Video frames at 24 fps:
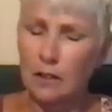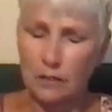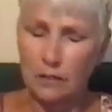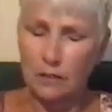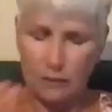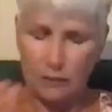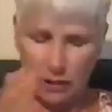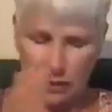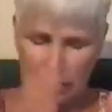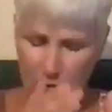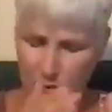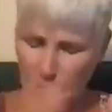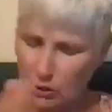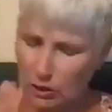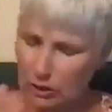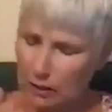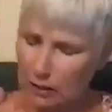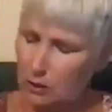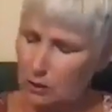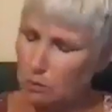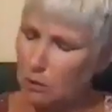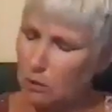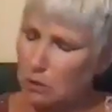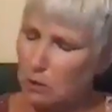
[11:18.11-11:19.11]
These things
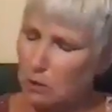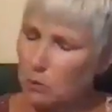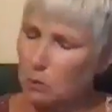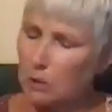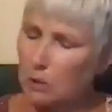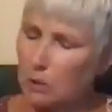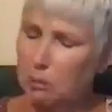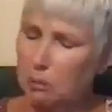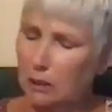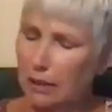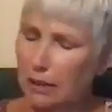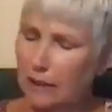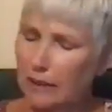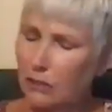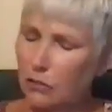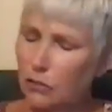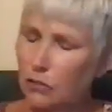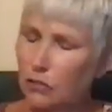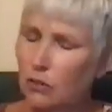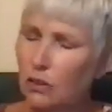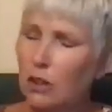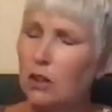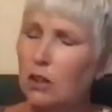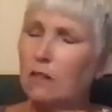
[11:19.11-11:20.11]
must be in place
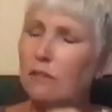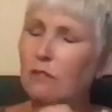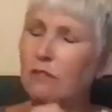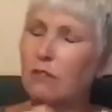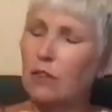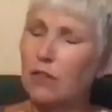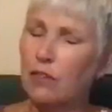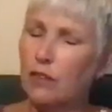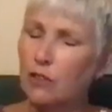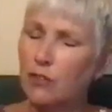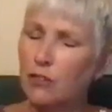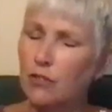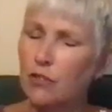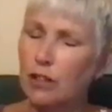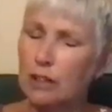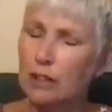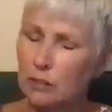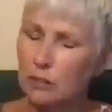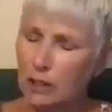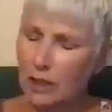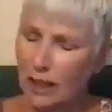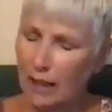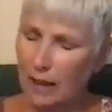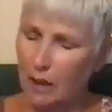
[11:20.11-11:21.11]
for this thing
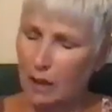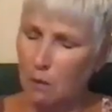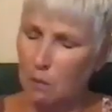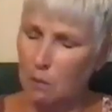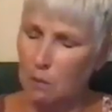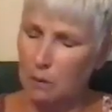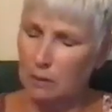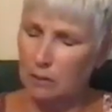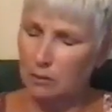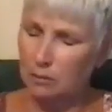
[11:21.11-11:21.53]
to happen.